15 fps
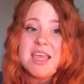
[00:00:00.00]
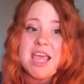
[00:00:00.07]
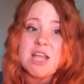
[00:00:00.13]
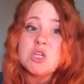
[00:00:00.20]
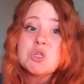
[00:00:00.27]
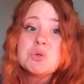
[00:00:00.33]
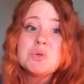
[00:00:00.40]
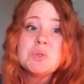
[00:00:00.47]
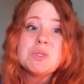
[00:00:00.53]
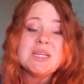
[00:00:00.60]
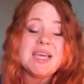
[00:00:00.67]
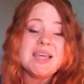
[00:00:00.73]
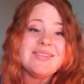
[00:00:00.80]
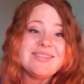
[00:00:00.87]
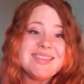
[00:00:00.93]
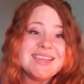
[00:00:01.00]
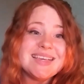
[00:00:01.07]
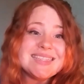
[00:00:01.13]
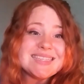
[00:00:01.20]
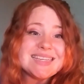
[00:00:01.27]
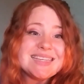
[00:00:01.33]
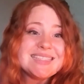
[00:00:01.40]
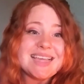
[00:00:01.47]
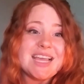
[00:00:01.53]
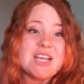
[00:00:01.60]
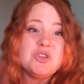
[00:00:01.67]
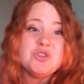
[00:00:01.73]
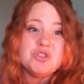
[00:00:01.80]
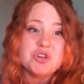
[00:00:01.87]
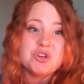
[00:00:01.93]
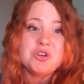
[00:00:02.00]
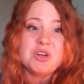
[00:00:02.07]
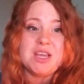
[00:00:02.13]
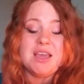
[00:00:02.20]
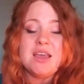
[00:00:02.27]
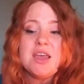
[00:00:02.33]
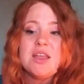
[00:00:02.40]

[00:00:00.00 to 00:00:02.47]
And truly, this is a journey.